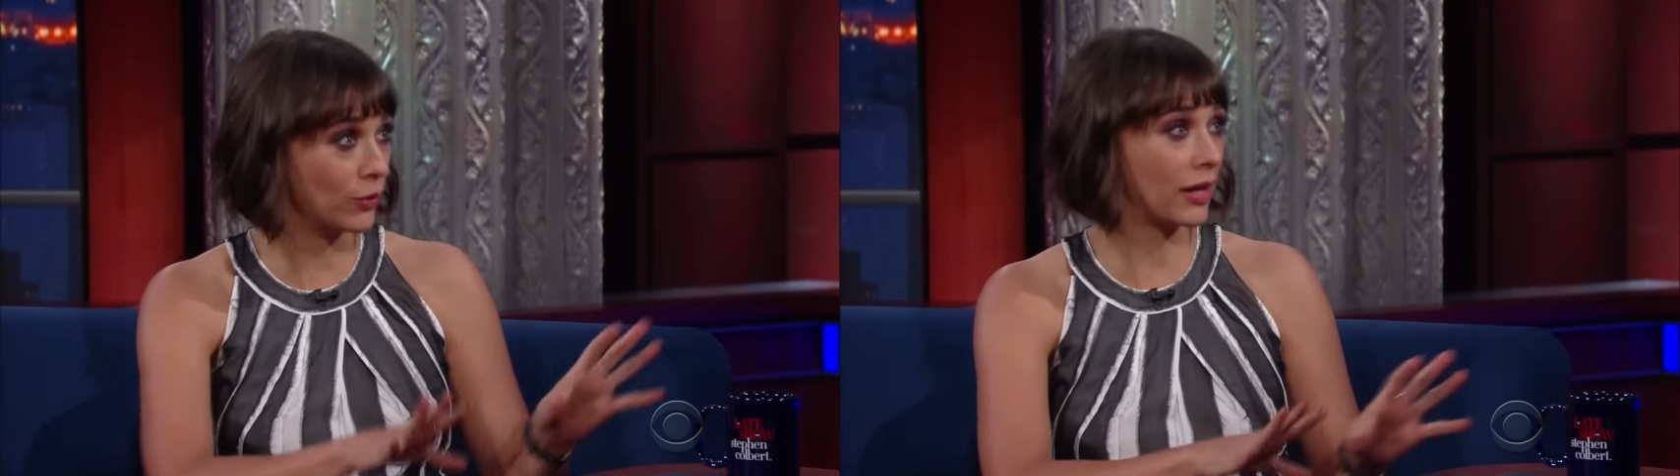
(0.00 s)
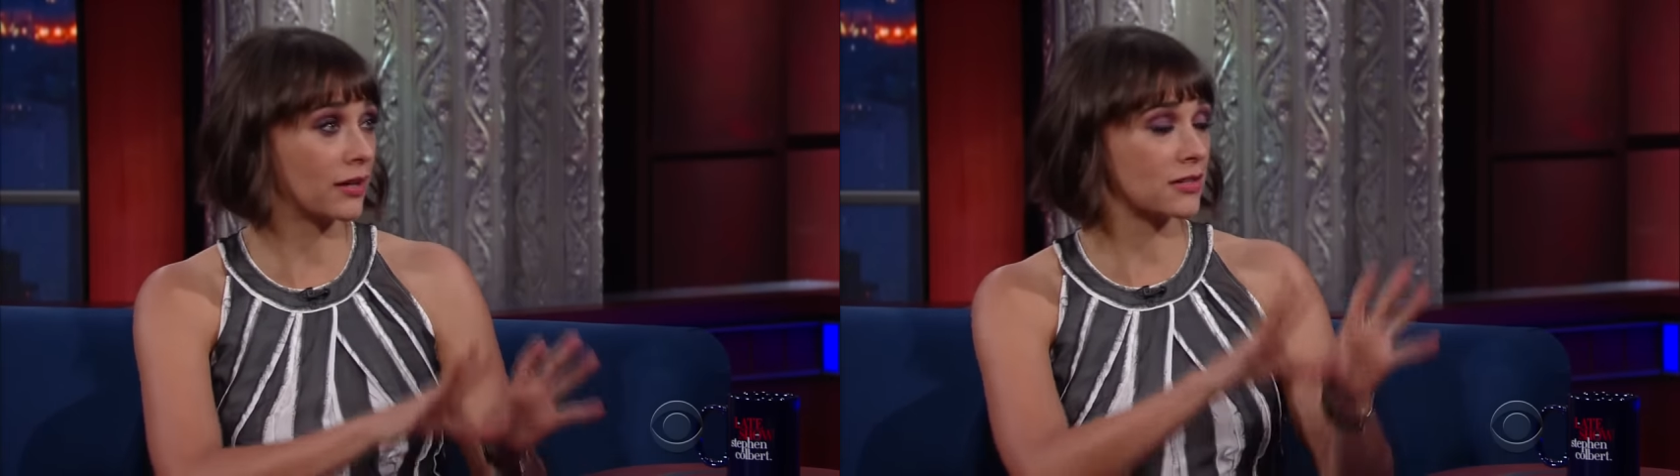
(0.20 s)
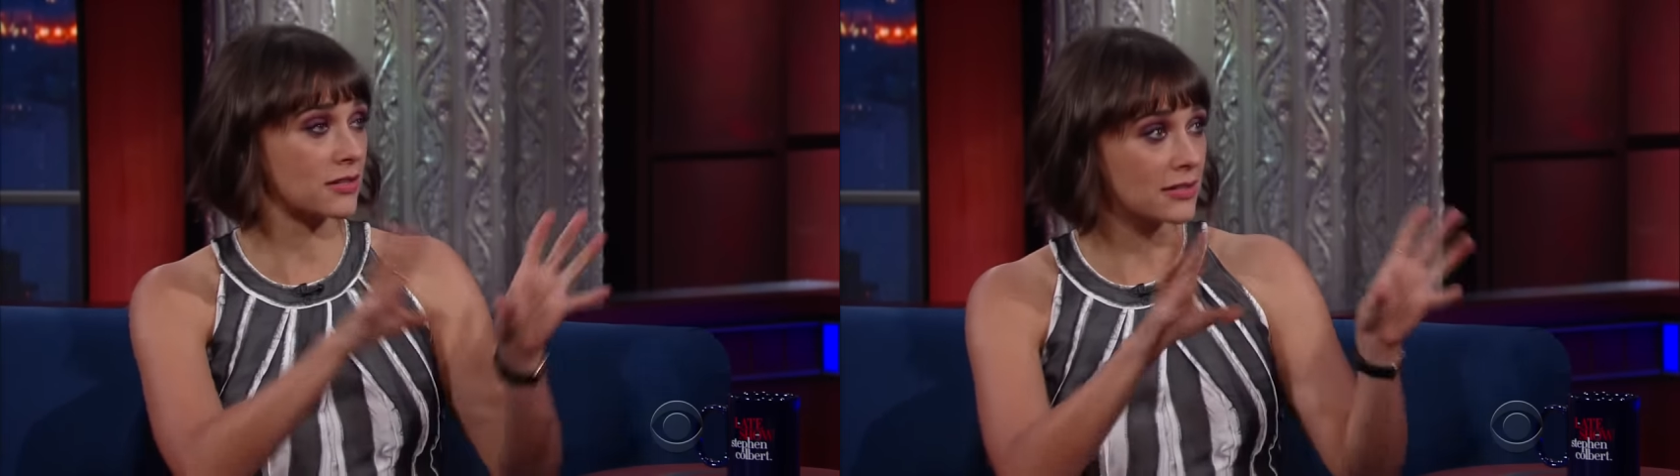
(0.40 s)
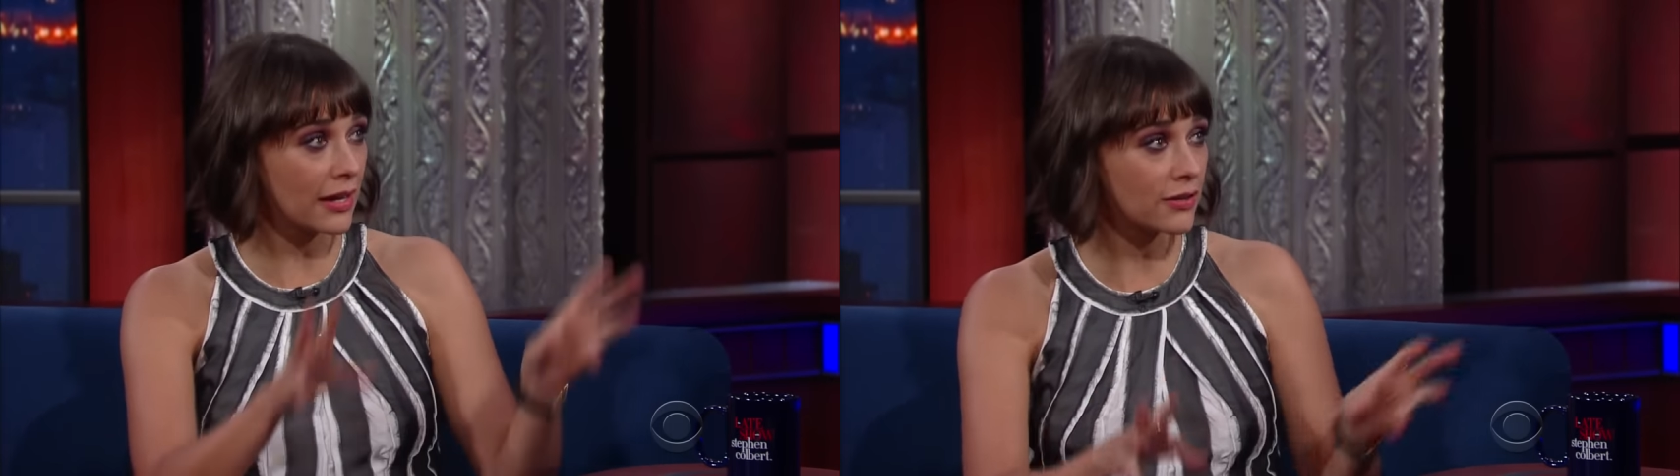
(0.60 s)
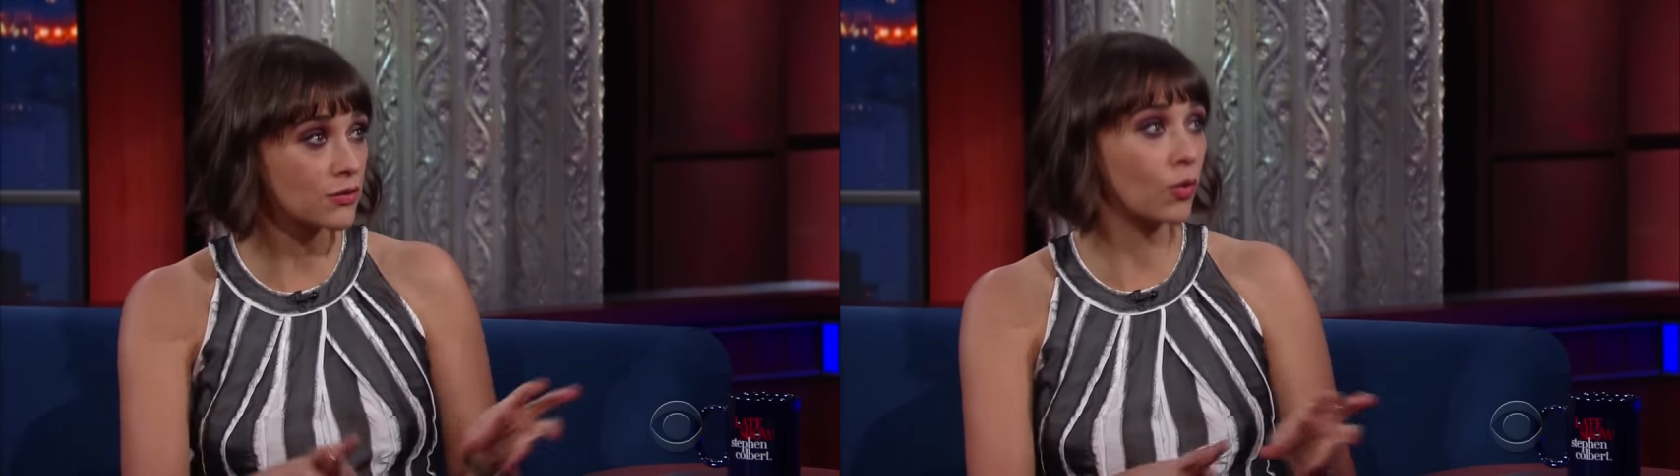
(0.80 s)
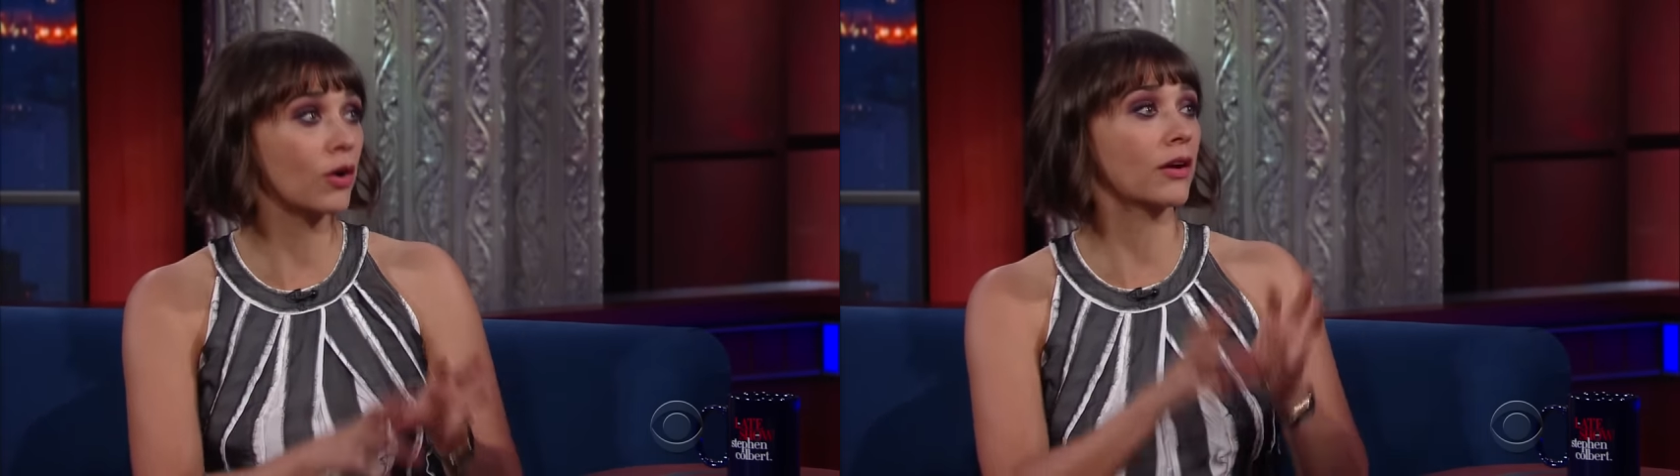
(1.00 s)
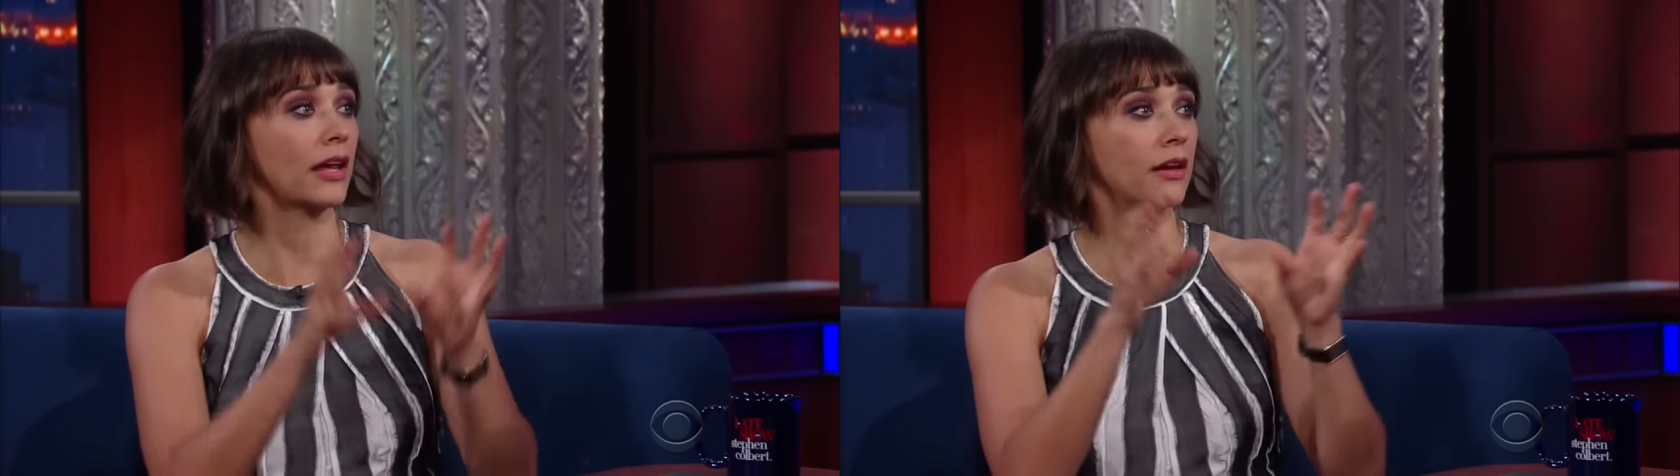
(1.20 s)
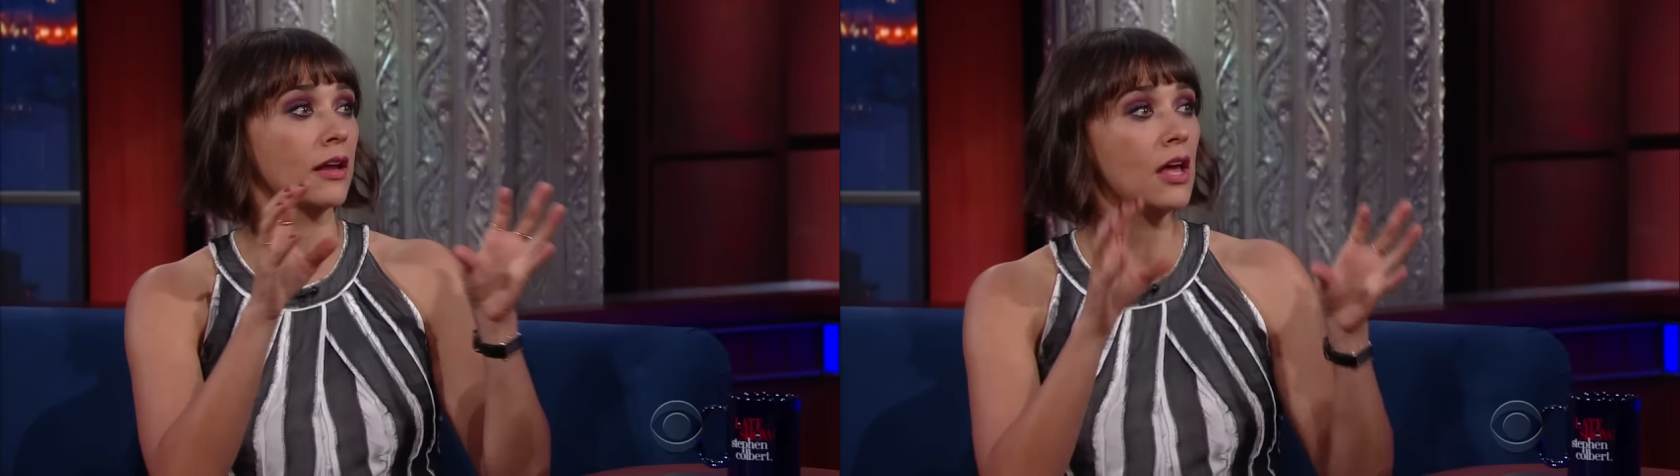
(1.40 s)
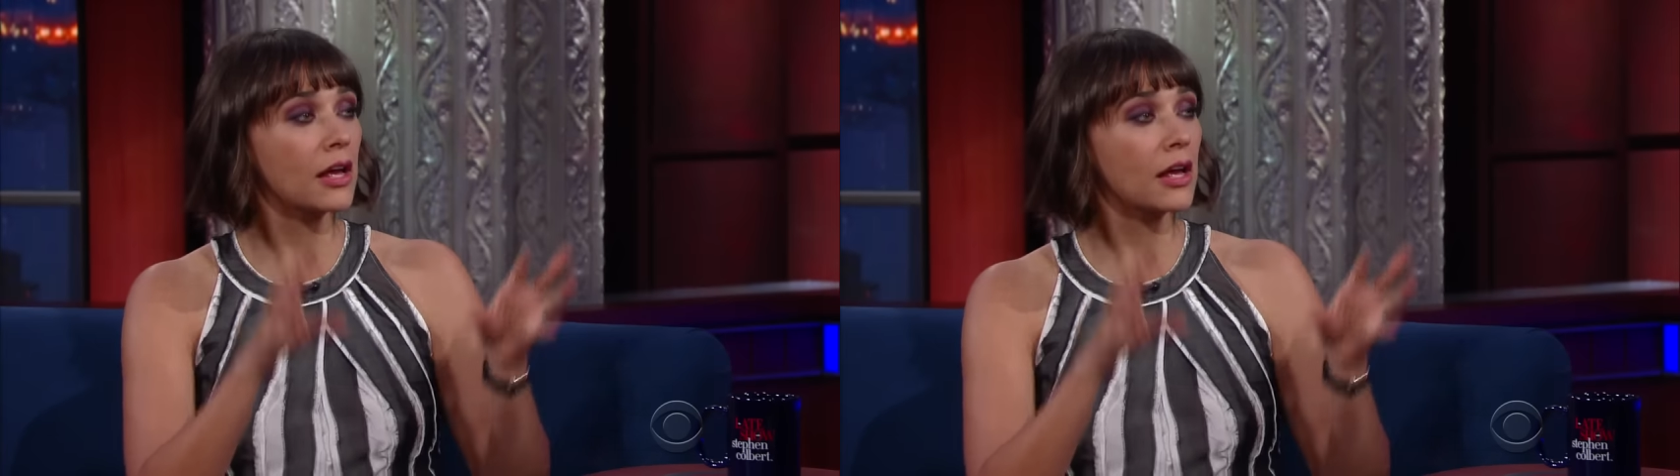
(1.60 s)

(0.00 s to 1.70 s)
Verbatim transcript: get into sex work and